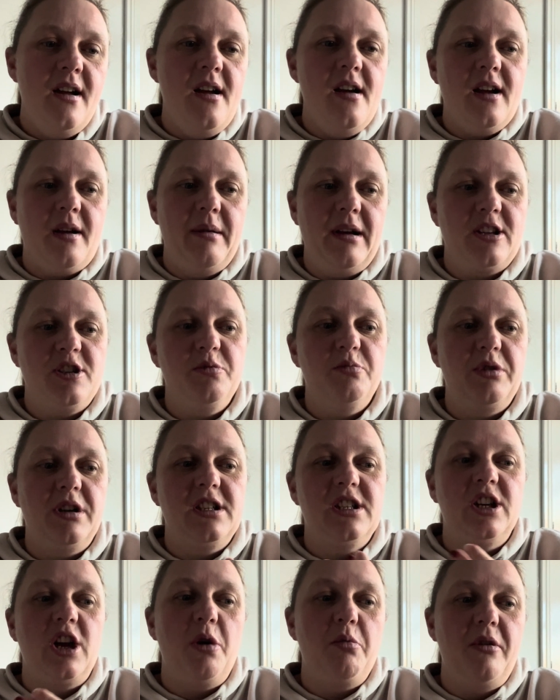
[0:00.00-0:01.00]
Make some bread
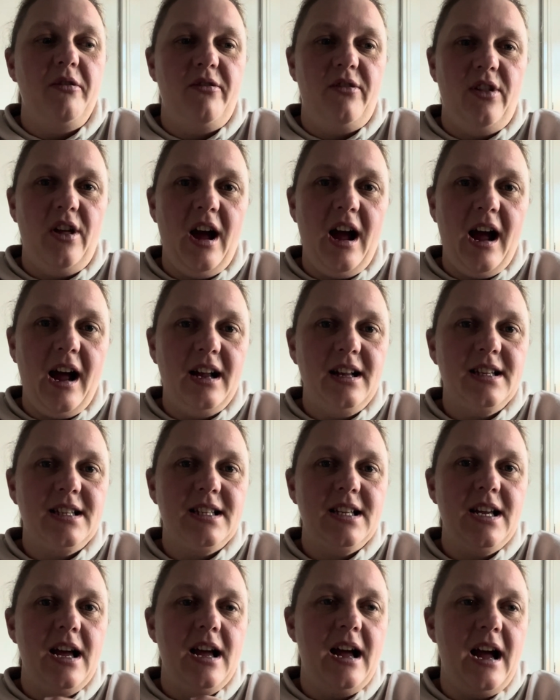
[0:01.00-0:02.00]
to go with that.